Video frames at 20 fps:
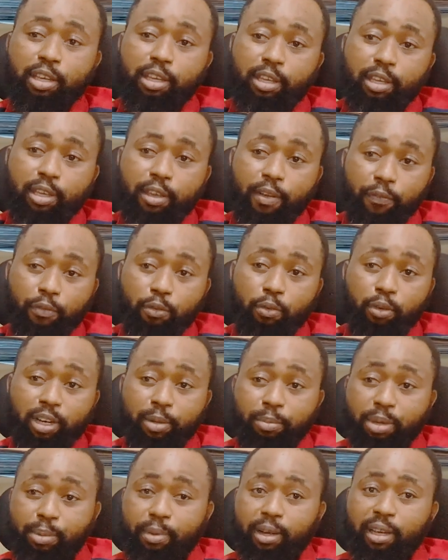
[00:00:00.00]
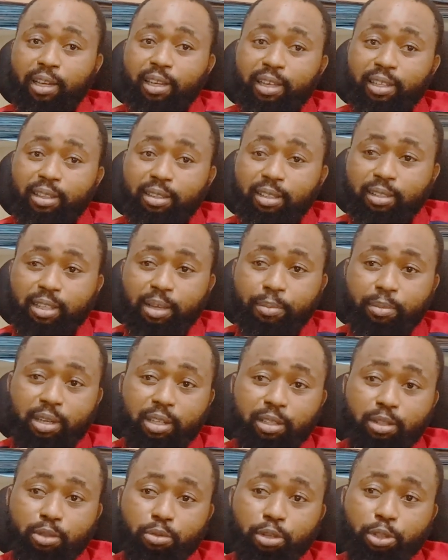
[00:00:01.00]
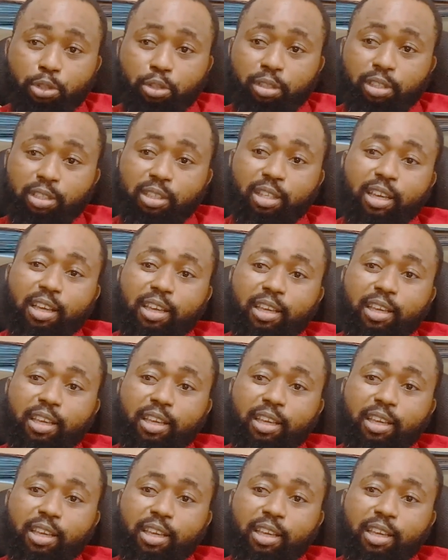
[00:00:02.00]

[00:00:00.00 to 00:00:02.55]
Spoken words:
If what I mean by indeterminate duration is